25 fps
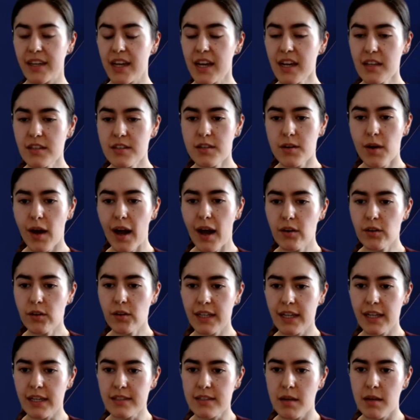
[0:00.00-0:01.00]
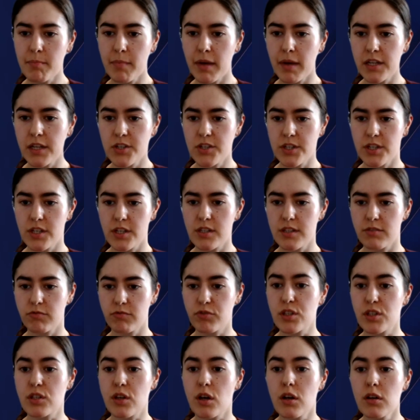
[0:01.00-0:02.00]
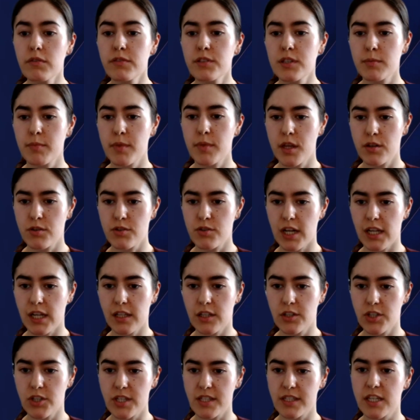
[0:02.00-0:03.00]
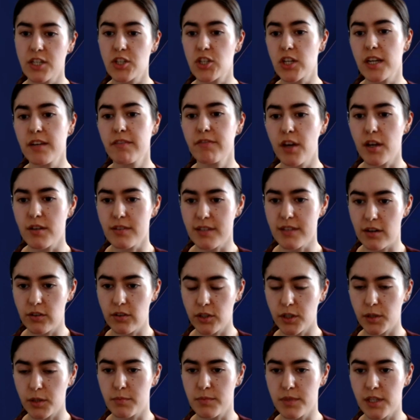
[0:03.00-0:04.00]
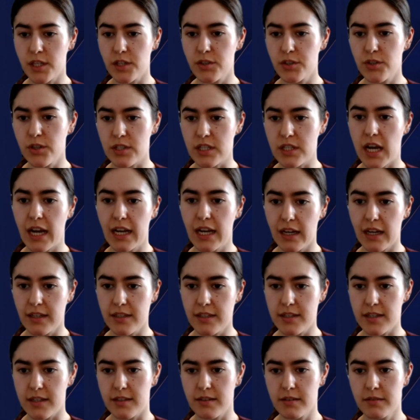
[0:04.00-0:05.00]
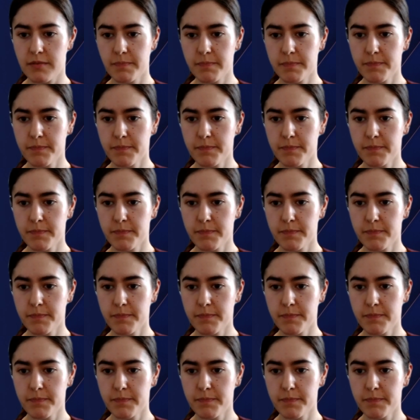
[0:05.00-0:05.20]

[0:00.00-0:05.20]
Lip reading: Yeah, so how can asset managers resolve some of those challenges and achieve those outcomes that you just highlighted?